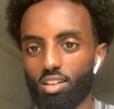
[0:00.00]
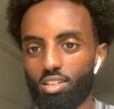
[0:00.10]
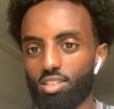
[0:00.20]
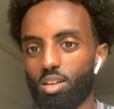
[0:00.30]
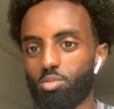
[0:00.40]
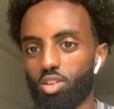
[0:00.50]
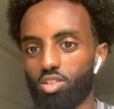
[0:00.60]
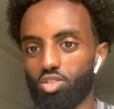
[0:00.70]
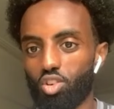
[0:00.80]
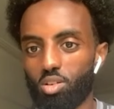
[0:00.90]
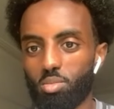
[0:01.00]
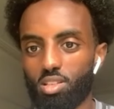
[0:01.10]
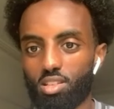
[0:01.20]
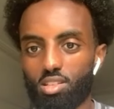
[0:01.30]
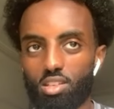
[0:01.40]
in mm. terms of
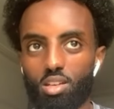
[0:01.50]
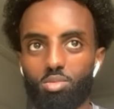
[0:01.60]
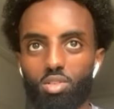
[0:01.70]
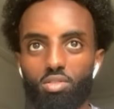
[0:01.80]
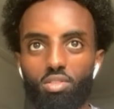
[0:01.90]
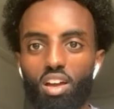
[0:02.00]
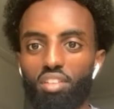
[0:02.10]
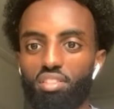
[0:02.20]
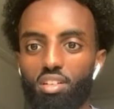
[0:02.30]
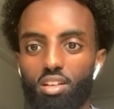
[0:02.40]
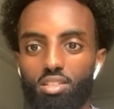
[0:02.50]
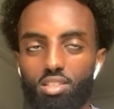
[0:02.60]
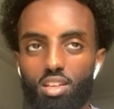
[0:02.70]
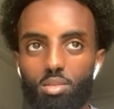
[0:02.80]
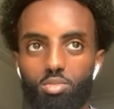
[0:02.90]
enjoyment, in terms of effort, in
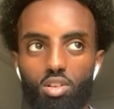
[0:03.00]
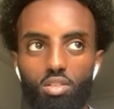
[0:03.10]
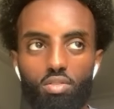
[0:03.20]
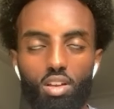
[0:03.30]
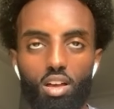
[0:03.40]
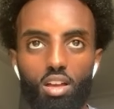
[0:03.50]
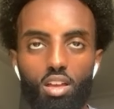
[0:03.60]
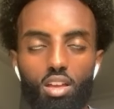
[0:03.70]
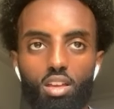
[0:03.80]
terms of like,